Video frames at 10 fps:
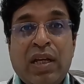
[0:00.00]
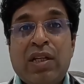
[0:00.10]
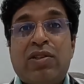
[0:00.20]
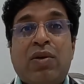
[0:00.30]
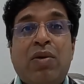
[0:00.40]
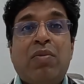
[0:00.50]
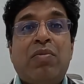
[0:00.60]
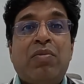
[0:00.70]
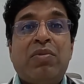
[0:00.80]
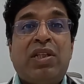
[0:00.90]
So
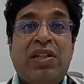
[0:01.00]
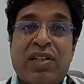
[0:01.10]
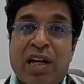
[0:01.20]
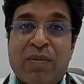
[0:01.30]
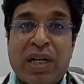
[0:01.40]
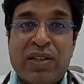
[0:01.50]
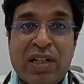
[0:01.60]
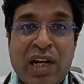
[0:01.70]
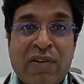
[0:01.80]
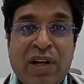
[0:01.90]
these are my
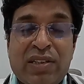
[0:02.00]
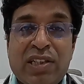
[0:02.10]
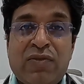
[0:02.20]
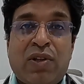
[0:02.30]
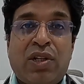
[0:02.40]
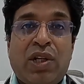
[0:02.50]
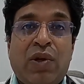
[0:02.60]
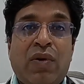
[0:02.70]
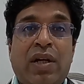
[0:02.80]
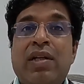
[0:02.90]
3 advices for the
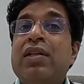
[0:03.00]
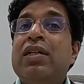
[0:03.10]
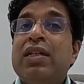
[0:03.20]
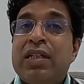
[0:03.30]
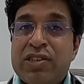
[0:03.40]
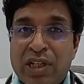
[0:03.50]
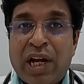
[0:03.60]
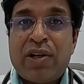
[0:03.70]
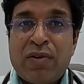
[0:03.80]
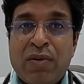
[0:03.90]
new year.
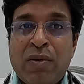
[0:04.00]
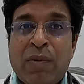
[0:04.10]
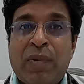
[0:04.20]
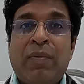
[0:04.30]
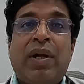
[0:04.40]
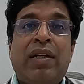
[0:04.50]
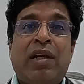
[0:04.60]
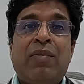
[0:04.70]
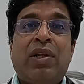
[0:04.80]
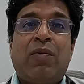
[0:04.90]
Try to implement
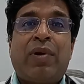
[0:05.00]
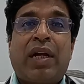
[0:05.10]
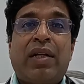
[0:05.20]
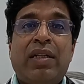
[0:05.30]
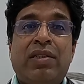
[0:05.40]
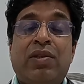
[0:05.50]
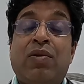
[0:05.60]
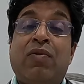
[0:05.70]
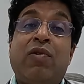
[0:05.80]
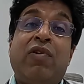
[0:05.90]
them in your practice,
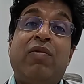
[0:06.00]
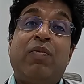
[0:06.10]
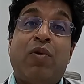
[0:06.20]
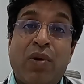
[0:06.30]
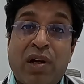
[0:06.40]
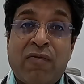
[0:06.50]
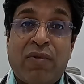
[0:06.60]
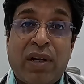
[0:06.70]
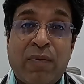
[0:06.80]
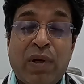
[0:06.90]
so you will be more
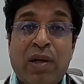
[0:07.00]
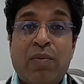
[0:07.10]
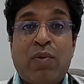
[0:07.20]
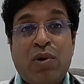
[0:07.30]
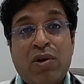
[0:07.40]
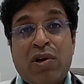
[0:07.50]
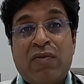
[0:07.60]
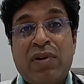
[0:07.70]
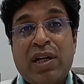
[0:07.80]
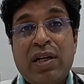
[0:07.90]
comfortable, more
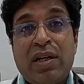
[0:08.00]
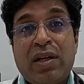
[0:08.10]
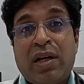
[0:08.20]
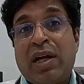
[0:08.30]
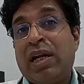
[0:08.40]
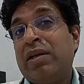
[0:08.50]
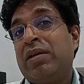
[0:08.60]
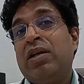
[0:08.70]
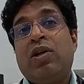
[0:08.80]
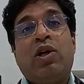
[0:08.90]
confident, and
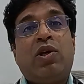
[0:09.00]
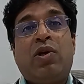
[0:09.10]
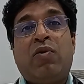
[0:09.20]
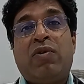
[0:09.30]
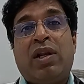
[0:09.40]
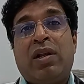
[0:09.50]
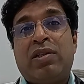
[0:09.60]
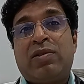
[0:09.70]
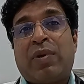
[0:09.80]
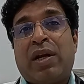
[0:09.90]
you will
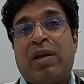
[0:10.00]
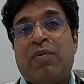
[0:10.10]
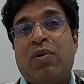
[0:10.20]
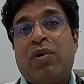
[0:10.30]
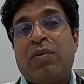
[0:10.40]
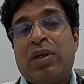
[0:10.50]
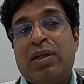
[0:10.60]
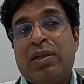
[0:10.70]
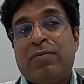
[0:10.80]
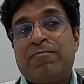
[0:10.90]
spend a
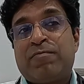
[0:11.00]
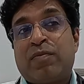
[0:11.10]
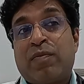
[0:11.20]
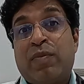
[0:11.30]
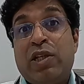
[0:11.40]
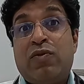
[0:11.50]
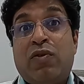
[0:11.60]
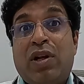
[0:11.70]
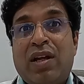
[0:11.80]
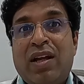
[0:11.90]
more
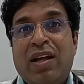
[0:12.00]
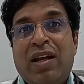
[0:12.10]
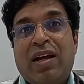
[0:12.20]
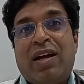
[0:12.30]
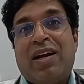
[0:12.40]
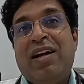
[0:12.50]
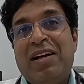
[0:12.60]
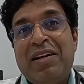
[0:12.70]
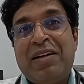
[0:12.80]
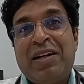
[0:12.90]
peaceful
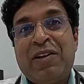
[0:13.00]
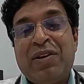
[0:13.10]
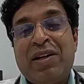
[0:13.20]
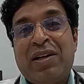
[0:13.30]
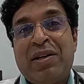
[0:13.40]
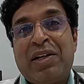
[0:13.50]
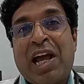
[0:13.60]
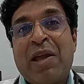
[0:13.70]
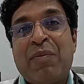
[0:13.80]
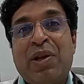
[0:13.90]

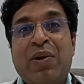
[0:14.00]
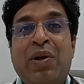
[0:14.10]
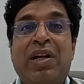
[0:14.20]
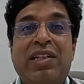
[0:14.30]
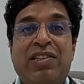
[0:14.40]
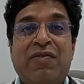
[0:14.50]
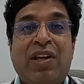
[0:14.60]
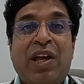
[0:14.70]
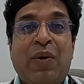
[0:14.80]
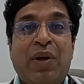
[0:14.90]
time in your intensive
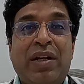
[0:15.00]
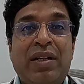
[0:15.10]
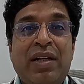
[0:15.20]
care unit.